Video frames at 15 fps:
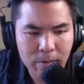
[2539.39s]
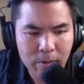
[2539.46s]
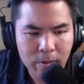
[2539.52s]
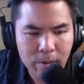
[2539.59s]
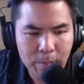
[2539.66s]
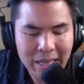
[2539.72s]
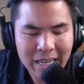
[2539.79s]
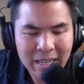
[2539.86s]

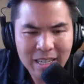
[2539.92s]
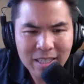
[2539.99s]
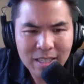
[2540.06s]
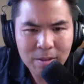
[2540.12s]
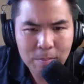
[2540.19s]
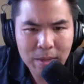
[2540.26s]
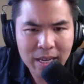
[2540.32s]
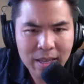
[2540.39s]
But it doesn't
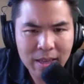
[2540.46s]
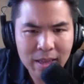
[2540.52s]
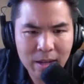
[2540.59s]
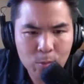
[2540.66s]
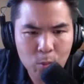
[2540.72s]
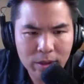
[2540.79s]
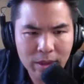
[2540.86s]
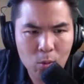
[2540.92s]
mean that
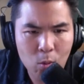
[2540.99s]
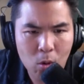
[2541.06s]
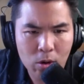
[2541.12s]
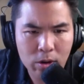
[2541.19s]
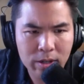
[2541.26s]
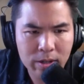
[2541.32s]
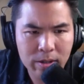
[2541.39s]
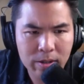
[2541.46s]
what they were
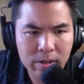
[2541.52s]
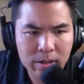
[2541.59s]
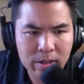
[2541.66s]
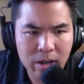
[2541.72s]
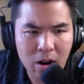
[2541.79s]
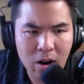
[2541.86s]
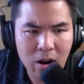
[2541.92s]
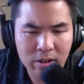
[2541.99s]

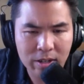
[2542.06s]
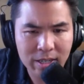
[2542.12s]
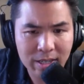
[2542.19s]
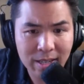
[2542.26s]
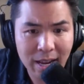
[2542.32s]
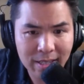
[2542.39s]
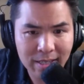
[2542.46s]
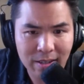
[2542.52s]
are
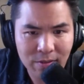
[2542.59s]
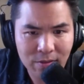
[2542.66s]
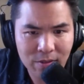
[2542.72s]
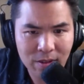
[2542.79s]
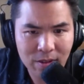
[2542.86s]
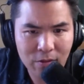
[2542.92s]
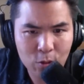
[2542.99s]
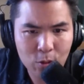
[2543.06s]
decisive.
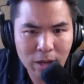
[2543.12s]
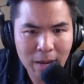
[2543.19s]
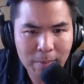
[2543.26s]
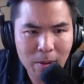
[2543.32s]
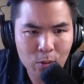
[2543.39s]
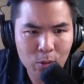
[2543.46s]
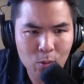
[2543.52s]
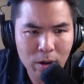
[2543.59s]
If you came up
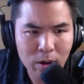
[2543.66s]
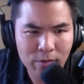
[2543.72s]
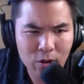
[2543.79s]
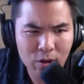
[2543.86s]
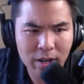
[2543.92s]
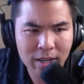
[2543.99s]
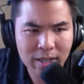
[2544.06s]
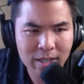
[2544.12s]
with one
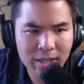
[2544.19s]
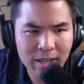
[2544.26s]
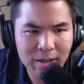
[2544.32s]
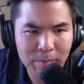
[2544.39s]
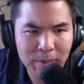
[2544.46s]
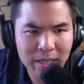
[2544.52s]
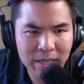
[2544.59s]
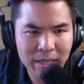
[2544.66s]
verdict,
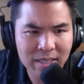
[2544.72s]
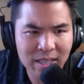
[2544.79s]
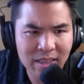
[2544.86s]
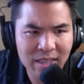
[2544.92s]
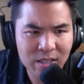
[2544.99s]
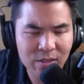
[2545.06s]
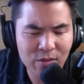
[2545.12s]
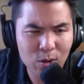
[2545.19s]
it means that
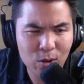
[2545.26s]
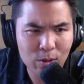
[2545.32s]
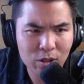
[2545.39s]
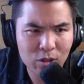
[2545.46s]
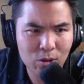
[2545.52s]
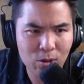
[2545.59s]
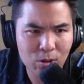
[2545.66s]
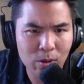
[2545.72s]
this view is
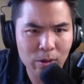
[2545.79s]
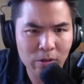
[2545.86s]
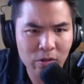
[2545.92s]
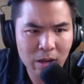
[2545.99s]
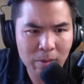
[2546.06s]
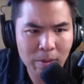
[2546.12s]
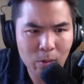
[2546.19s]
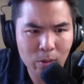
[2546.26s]
true, and you
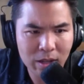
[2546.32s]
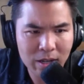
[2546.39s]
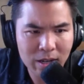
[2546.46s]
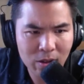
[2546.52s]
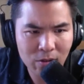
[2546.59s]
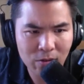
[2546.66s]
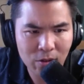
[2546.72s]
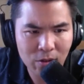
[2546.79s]
come out with
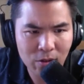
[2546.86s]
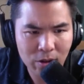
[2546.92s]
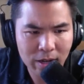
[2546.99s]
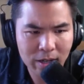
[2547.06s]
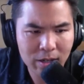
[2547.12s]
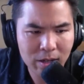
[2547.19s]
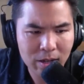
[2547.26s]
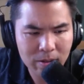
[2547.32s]
another verdict,
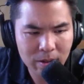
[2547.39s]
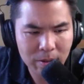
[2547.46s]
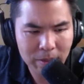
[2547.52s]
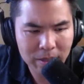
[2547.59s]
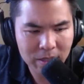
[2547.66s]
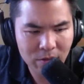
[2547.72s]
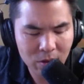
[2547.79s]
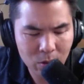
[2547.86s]
it
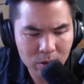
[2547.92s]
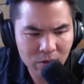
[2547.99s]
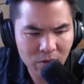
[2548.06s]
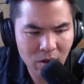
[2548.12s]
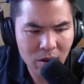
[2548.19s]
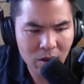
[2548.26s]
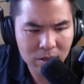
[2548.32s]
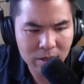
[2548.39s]
means the view is
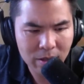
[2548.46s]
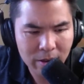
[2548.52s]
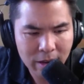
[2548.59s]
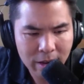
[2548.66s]
false.